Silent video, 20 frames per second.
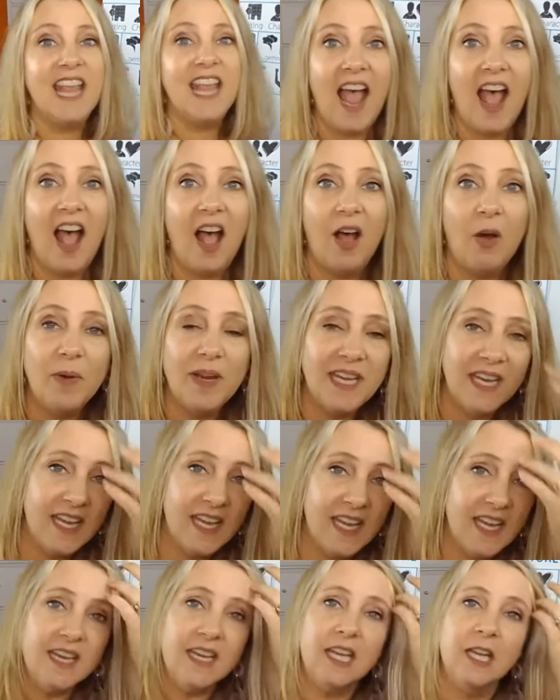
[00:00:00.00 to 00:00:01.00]
Yeah, we
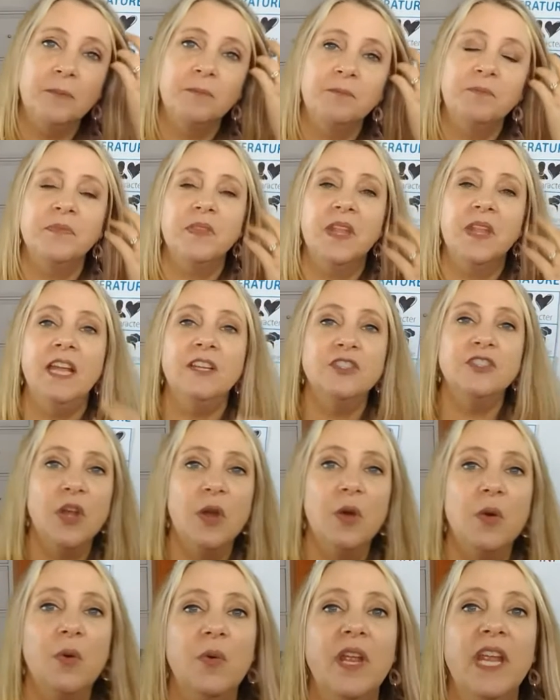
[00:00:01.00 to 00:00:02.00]
did. And
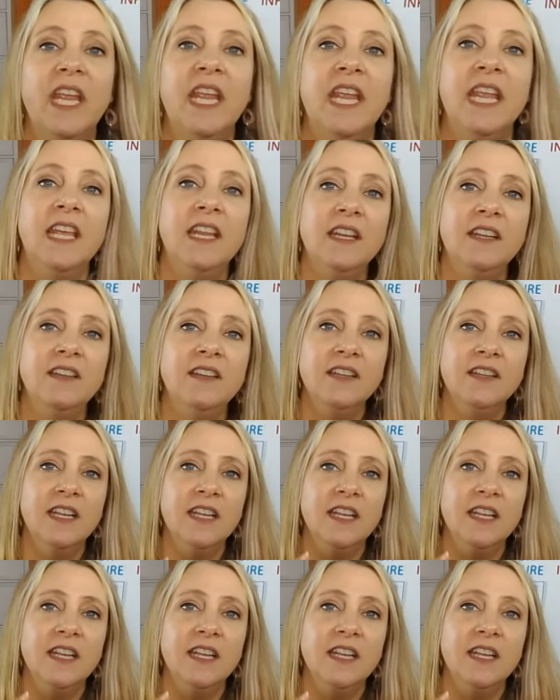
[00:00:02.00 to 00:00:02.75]
so in